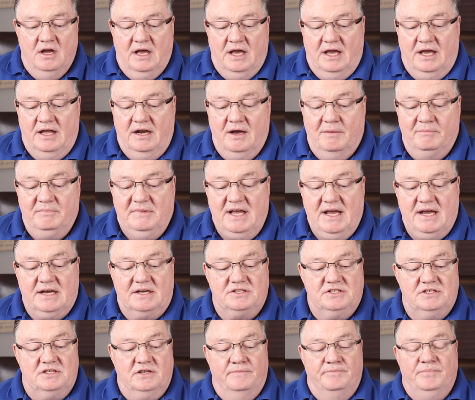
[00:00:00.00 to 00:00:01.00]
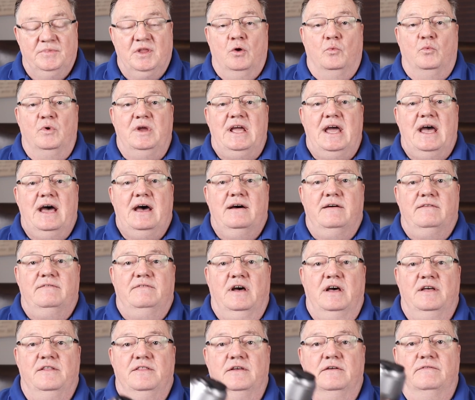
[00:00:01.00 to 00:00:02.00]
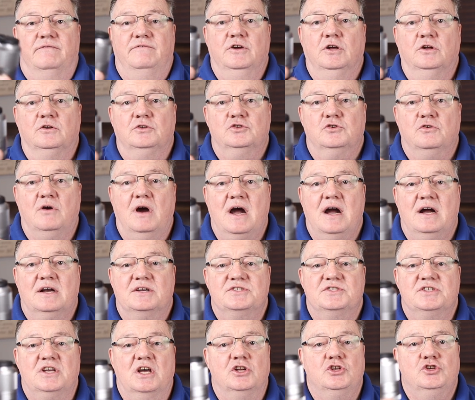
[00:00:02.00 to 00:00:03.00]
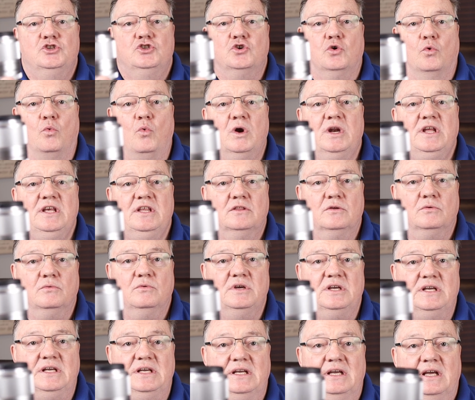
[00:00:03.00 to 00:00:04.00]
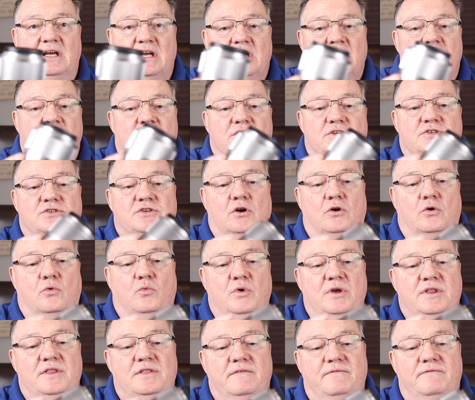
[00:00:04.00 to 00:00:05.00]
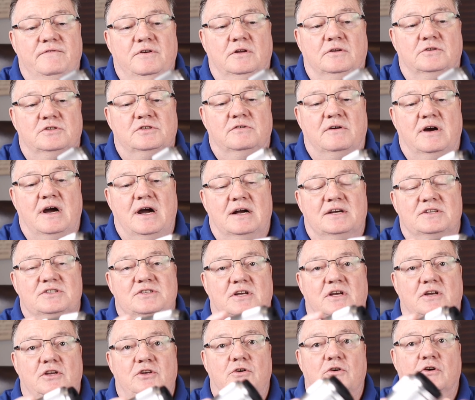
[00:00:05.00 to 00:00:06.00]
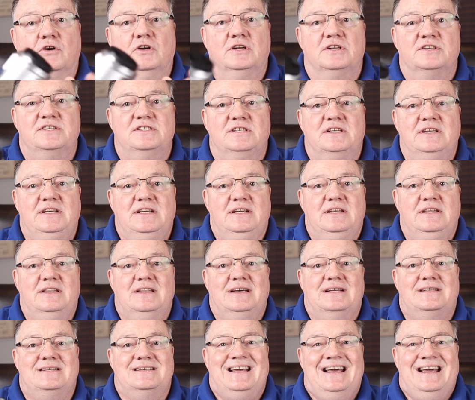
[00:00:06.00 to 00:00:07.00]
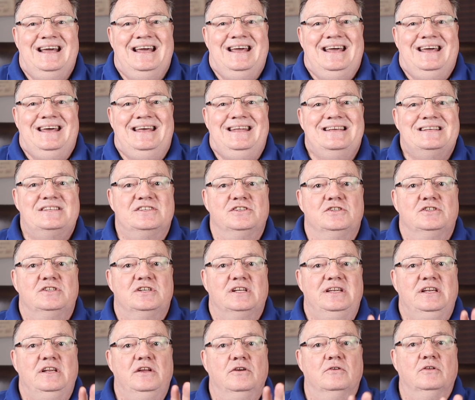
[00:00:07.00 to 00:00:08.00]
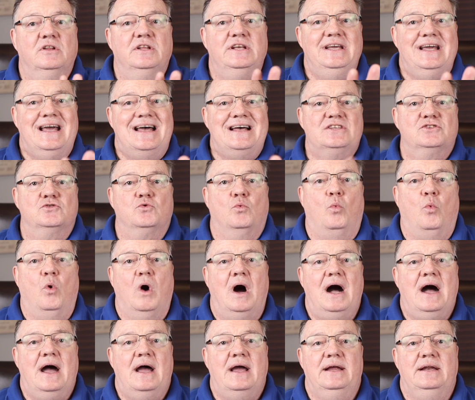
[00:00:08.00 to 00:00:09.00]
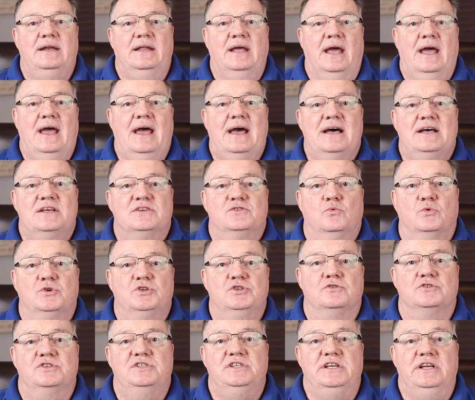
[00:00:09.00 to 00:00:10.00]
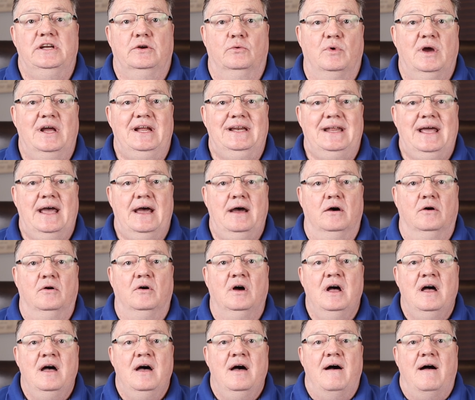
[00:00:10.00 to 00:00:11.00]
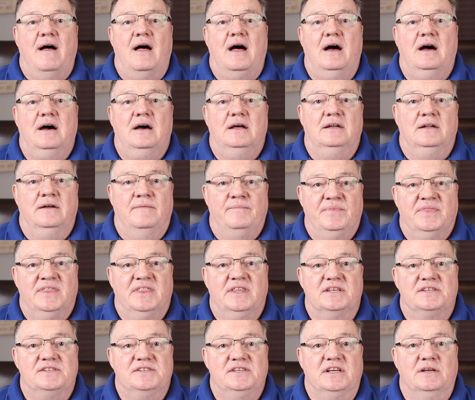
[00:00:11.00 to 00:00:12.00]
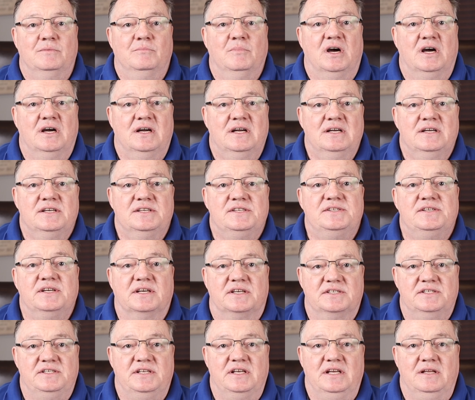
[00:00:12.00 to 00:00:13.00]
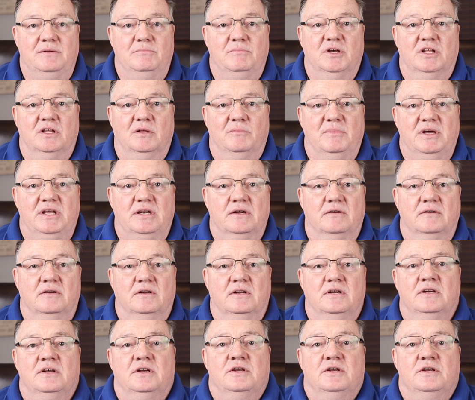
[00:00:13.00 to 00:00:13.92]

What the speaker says: And up next, we have the Viltrox 23. So with the Viltrox, you're going to see that it isn't nearly as wide as what you're seeing right now on the Sigma 16 millimeter.